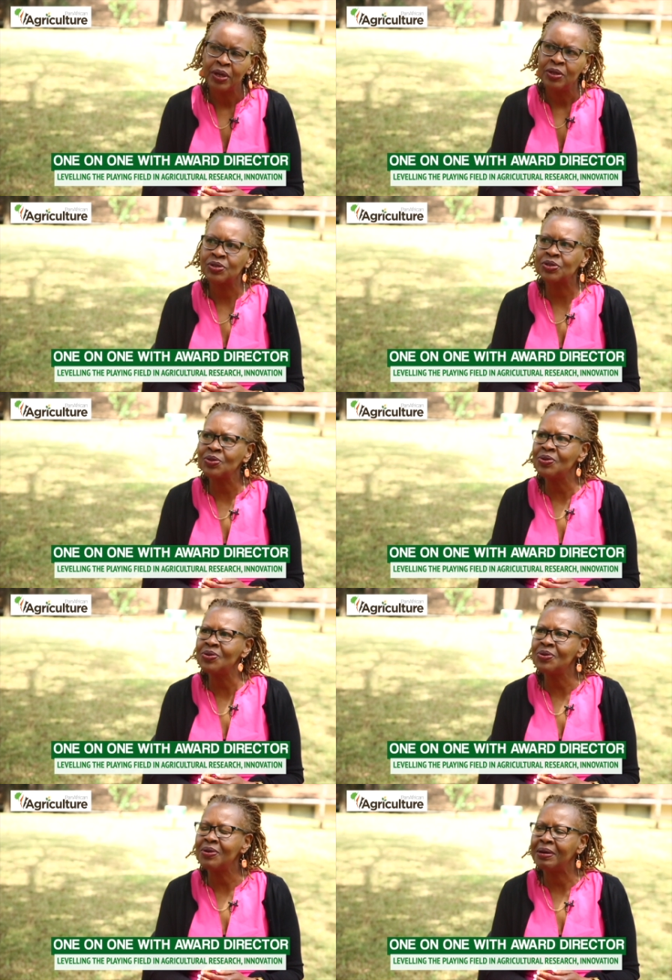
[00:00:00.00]

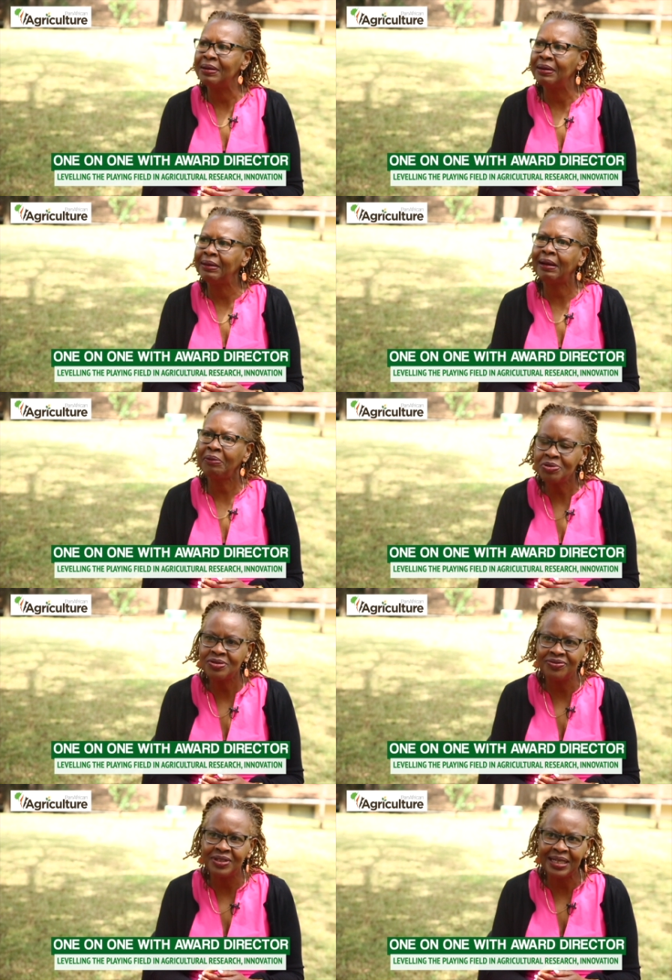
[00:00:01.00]
So
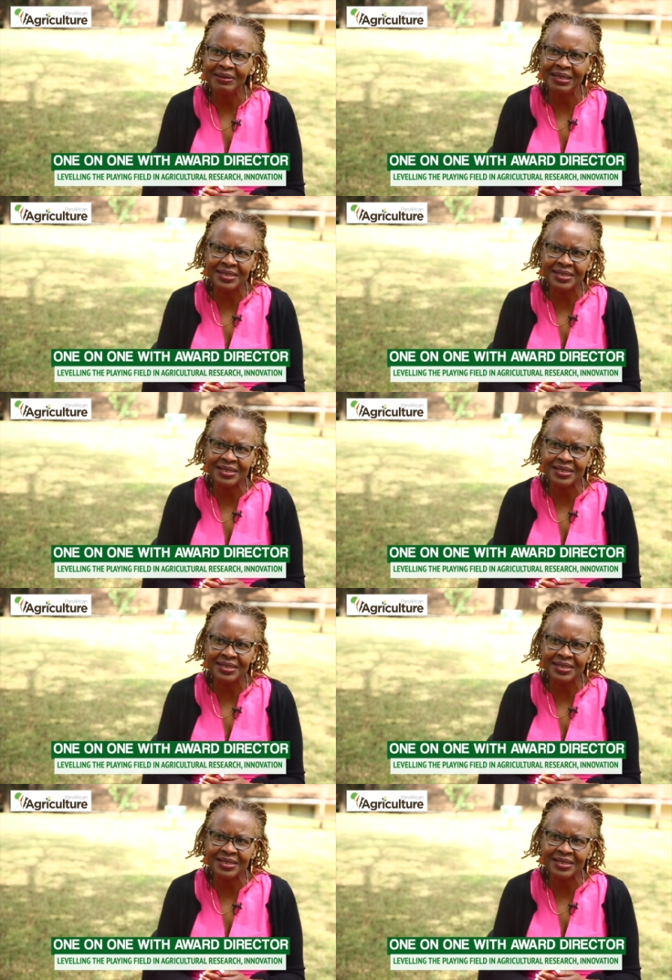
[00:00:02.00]
it's